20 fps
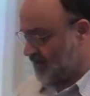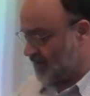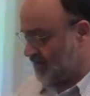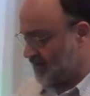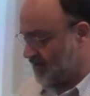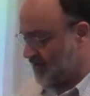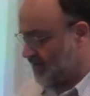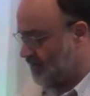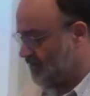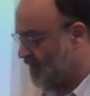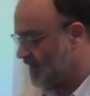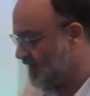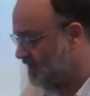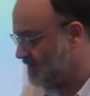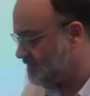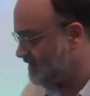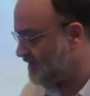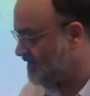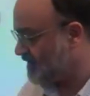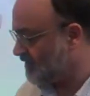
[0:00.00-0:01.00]
And so I
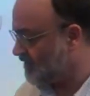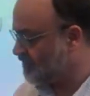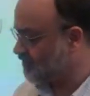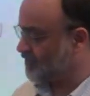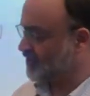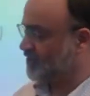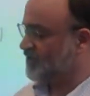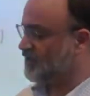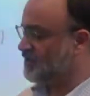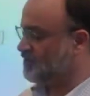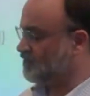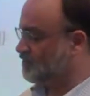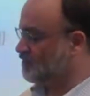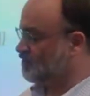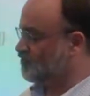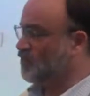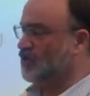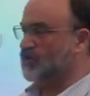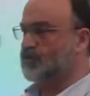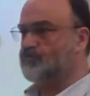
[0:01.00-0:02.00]
asked myself,
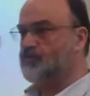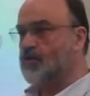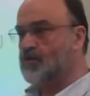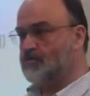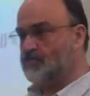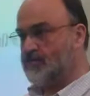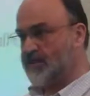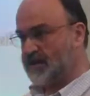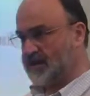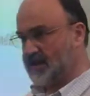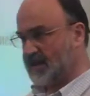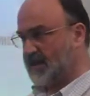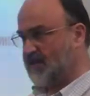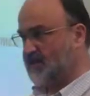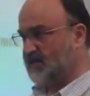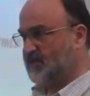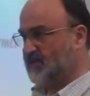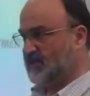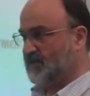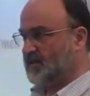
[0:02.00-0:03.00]
what's wrong with
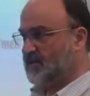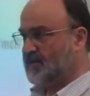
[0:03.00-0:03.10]
this?